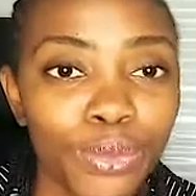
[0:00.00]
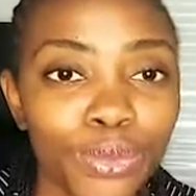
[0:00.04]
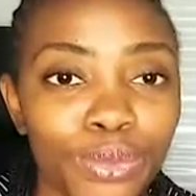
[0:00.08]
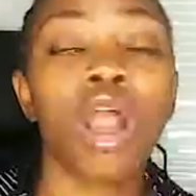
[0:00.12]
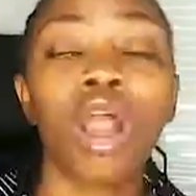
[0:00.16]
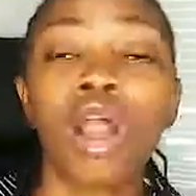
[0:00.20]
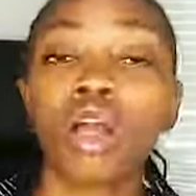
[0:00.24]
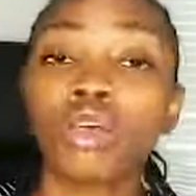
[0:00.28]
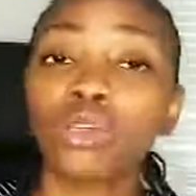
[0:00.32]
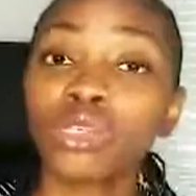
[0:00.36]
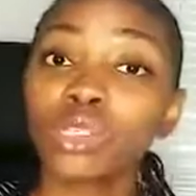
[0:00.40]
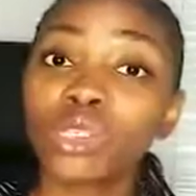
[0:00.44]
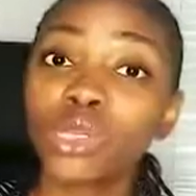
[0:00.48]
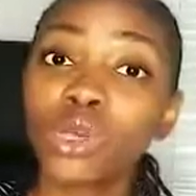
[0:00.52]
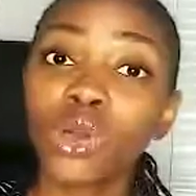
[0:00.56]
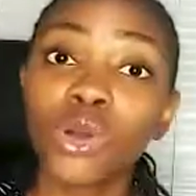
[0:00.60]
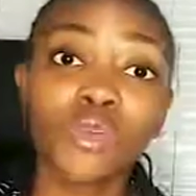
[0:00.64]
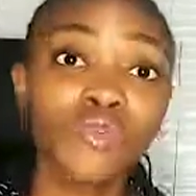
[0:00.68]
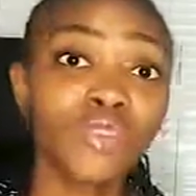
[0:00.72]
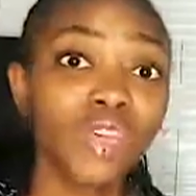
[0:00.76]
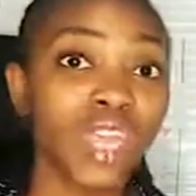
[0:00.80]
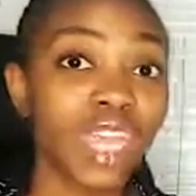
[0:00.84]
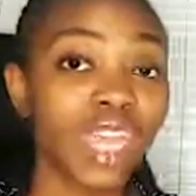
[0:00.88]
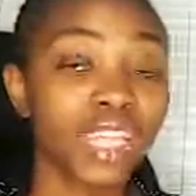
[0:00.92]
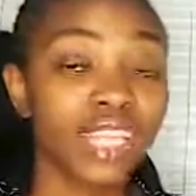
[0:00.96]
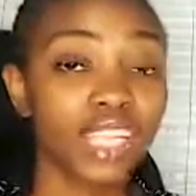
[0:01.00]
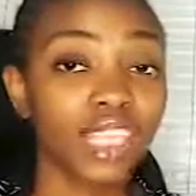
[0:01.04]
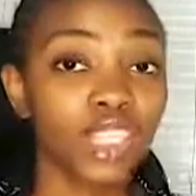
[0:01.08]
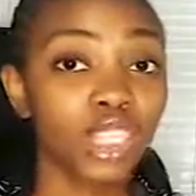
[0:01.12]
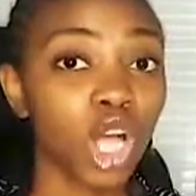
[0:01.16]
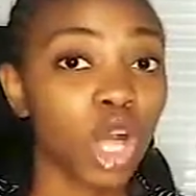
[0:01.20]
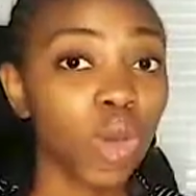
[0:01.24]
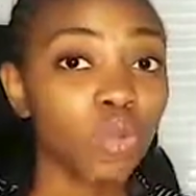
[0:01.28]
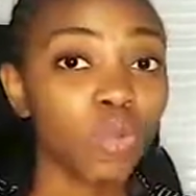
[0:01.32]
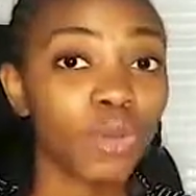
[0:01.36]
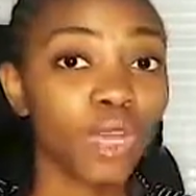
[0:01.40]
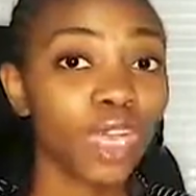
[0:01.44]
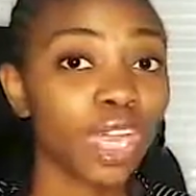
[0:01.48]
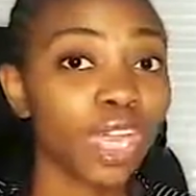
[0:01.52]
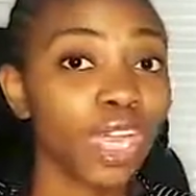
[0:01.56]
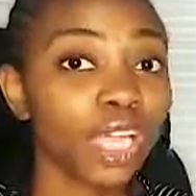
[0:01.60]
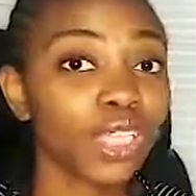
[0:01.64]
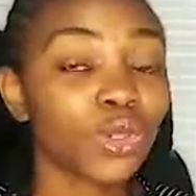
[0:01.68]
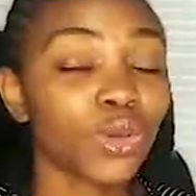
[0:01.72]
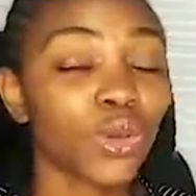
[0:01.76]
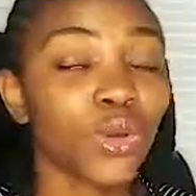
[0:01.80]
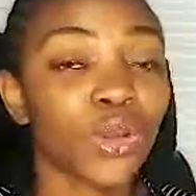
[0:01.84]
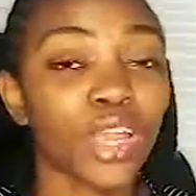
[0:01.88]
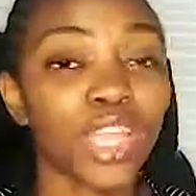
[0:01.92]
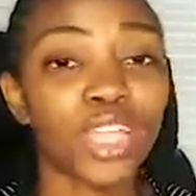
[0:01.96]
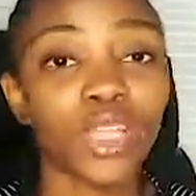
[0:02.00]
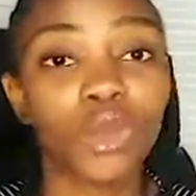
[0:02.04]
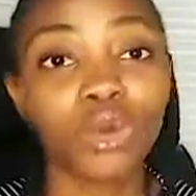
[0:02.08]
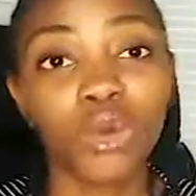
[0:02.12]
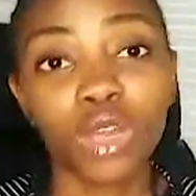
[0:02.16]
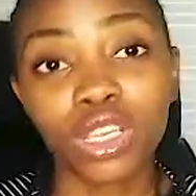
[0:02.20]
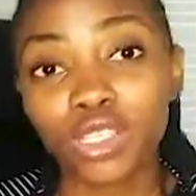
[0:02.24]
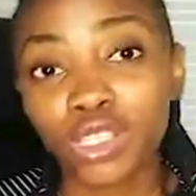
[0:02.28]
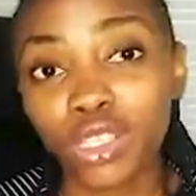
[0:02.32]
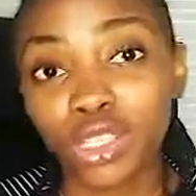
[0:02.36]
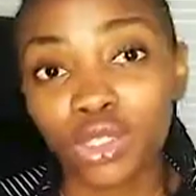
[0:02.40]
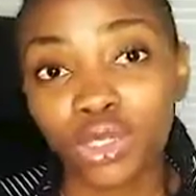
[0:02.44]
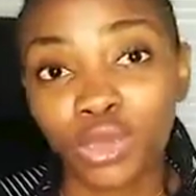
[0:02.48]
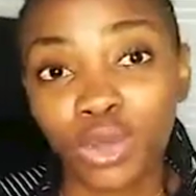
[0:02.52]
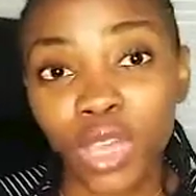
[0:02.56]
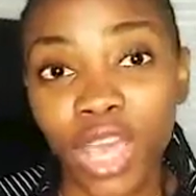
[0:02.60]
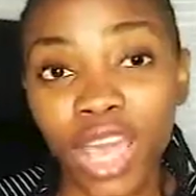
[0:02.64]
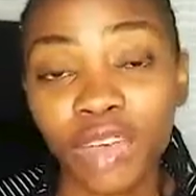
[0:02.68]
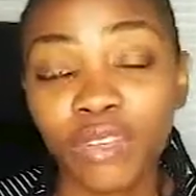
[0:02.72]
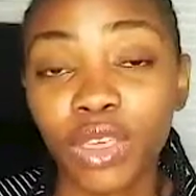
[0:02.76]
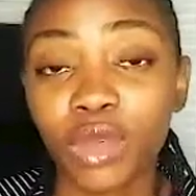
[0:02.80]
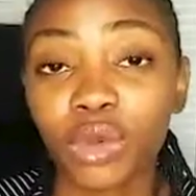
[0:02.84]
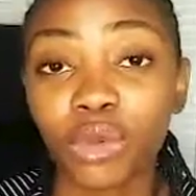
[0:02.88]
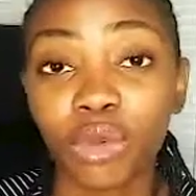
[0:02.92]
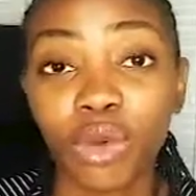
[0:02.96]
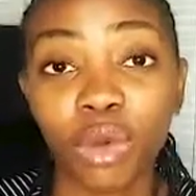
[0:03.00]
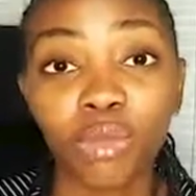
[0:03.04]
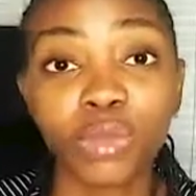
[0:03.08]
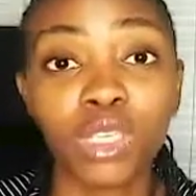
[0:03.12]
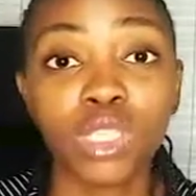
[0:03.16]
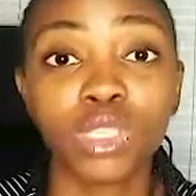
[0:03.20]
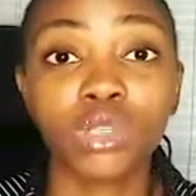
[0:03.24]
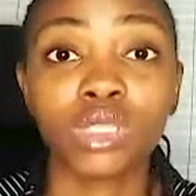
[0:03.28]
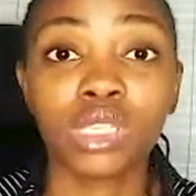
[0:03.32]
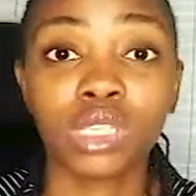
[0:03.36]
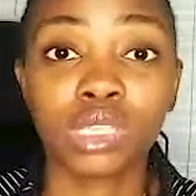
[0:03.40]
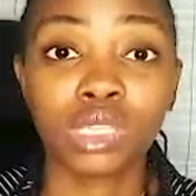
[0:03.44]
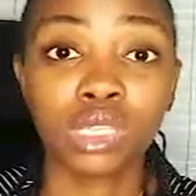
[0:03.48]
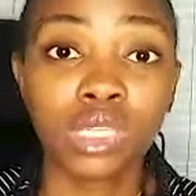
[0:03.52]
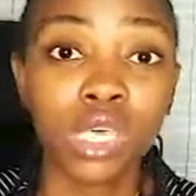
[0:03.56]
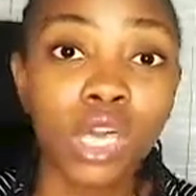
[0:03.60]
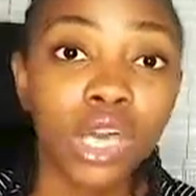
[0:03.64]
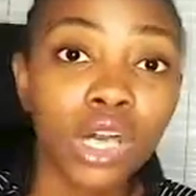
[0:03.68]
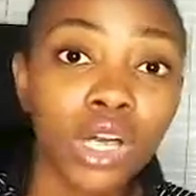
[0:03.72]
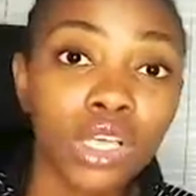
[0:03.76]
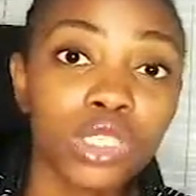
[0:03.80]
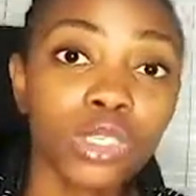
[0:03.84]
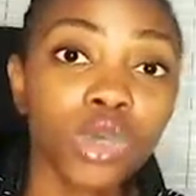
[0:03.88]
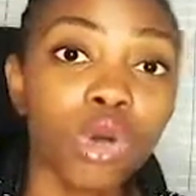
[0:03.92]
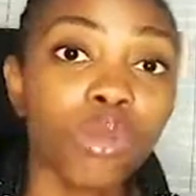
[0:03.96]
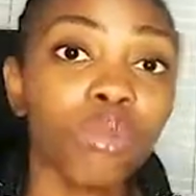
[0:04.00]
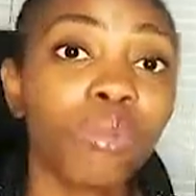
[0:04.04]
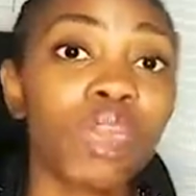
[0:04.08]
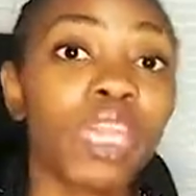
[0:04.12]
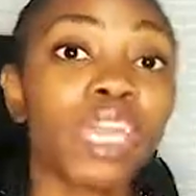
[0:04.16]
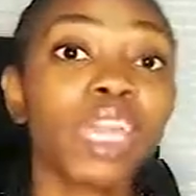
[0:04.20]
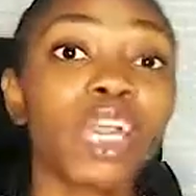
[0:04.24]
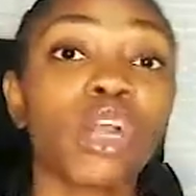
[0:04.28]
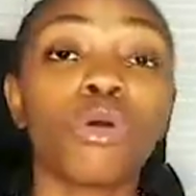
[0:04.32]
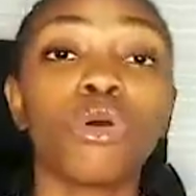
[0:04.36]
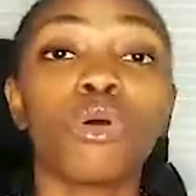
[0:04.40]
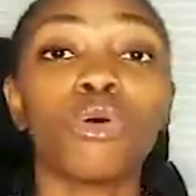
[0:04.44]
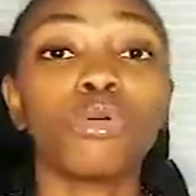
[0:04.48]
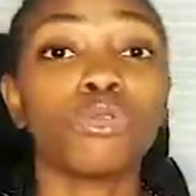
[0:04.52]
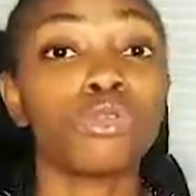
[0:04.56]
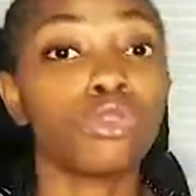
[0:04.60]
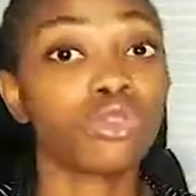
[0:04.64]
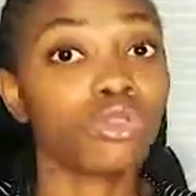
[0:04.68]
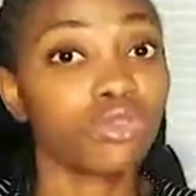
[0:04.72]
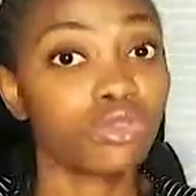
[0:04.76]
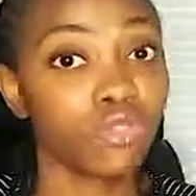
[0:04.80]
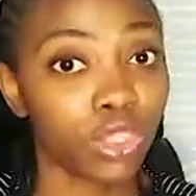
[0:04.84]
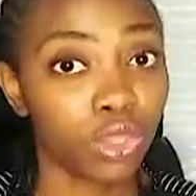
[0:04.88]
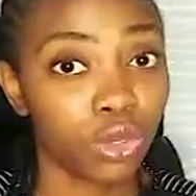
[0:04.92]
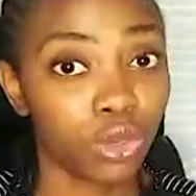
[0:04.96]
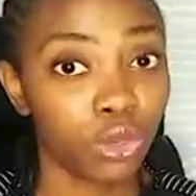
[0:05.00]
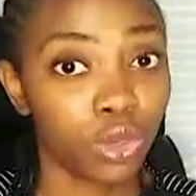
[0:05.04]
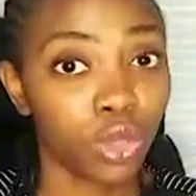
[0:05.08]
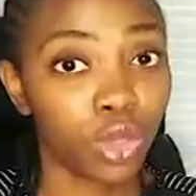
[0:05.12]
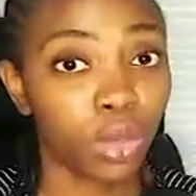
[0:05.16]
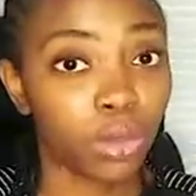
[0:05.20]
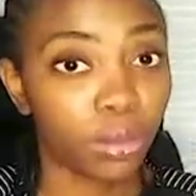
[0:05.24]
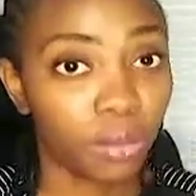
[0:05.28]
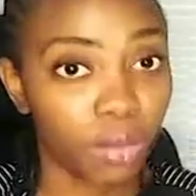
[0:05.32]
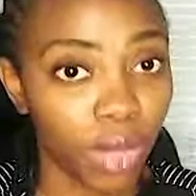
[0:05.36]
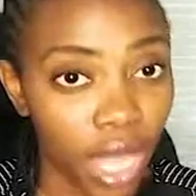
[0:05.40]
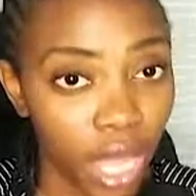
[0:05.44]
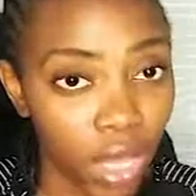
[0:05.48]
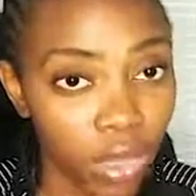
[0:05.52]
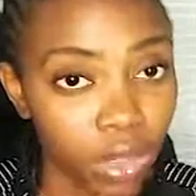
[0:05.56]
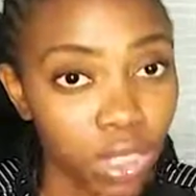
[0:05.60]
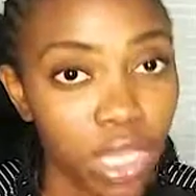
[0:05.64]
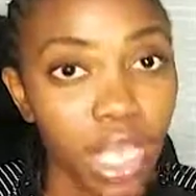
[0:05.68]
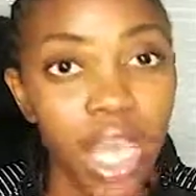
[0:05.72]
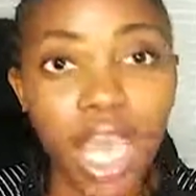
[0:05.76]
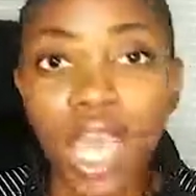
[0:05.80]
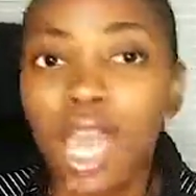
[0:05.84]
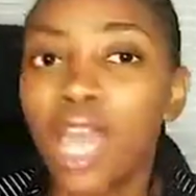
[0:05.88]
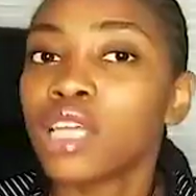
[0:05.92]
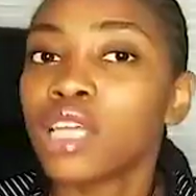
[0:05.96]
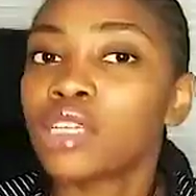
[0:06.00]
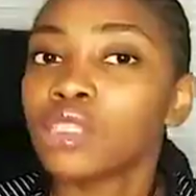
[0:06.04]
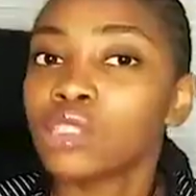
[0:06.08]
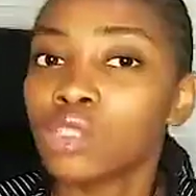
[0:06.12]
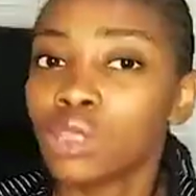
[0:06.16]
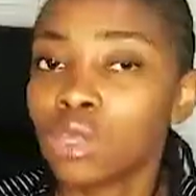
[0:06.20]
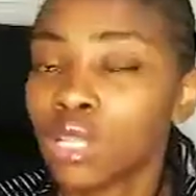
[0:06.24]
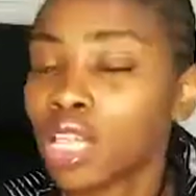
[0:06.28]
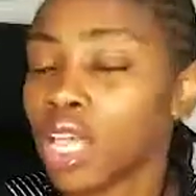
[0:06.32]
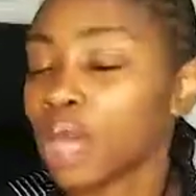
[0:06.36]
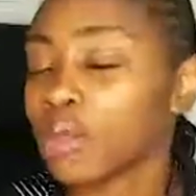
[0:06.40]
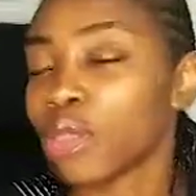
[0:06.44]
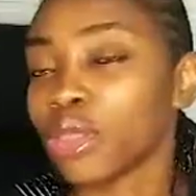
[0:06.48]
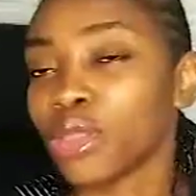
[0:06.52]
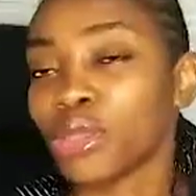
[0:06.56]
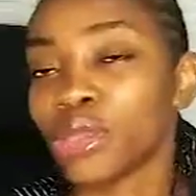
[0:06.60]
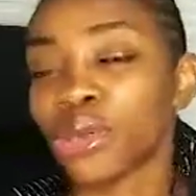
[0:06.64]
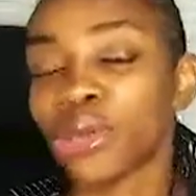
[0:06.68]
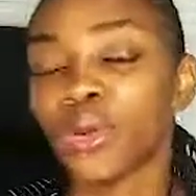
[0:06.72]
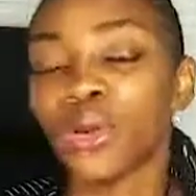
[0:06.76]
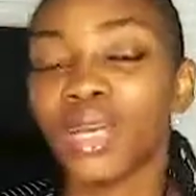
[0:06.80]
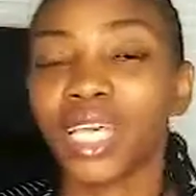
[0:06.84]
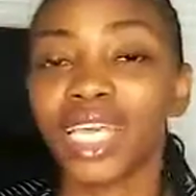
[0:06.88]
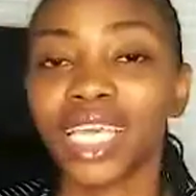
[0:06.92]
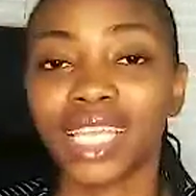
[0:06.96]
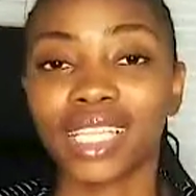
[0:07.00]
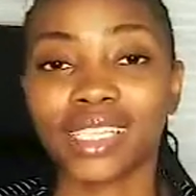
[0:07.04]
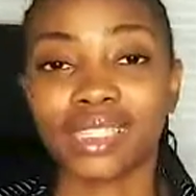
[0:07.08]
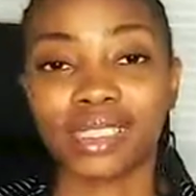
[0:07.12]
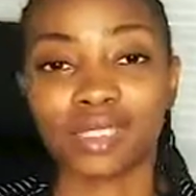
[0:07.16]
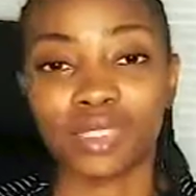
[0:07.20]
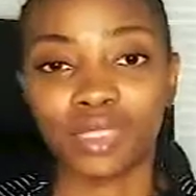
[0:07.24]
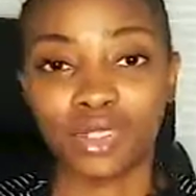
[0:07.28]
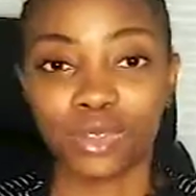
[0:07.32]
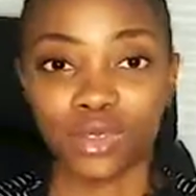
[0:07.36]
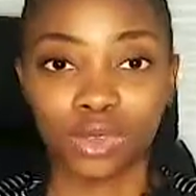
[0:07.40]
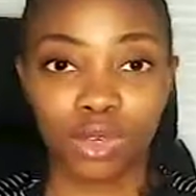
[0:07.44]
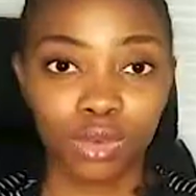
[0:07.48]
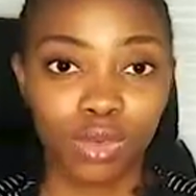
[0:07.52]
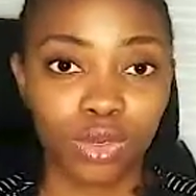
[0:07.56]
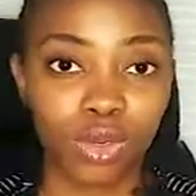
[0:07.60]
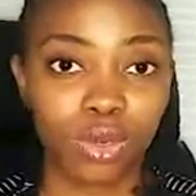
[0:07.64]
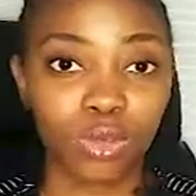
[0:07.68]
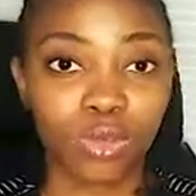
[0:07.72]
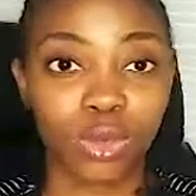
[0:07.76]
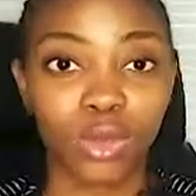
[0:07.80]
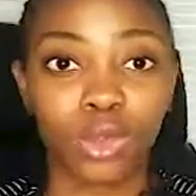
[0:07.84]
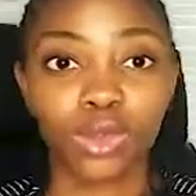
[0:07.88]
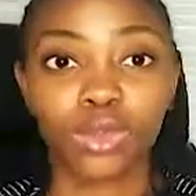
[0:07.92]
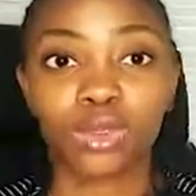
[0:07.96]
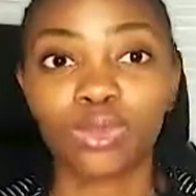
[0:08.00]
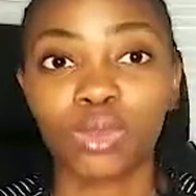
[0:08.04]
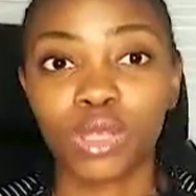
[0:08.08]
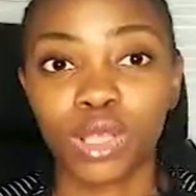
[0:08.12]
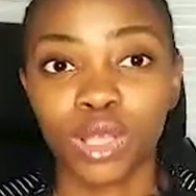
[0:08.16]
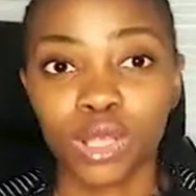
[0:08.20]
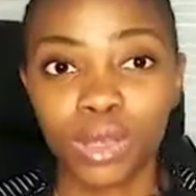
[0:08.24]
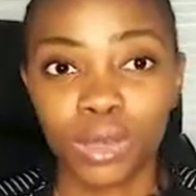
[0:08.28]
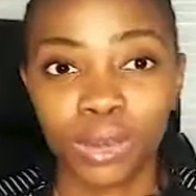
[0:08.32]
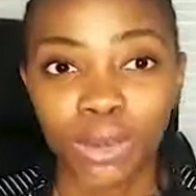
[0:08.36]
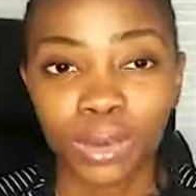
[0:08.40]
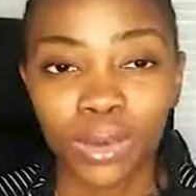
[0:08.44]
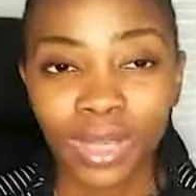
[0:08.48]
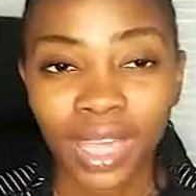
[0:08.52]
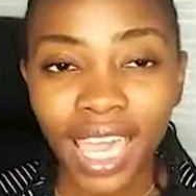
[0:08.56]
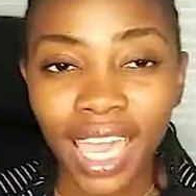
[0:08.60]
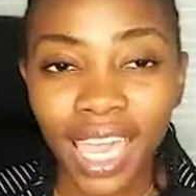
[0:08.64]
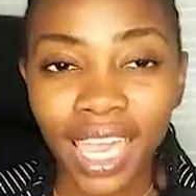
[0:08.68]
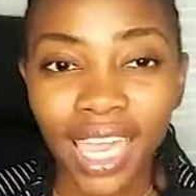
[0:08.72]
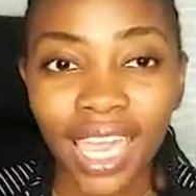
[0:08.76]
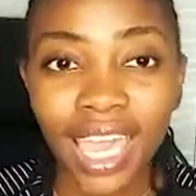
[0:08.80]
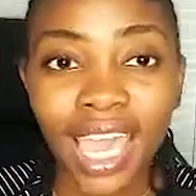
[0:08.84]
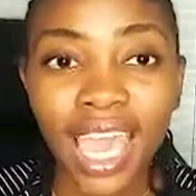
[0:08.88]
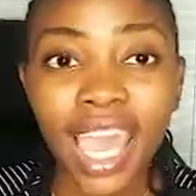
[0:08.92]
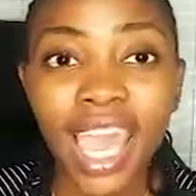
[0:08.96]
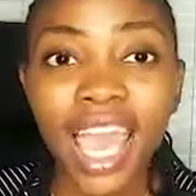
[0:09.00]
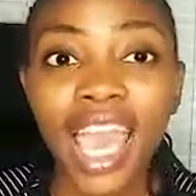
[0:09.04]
Also, if there are any topics or any questions you have that you want me to discuss or make a whole new video about, do let me know in the description box below, okay?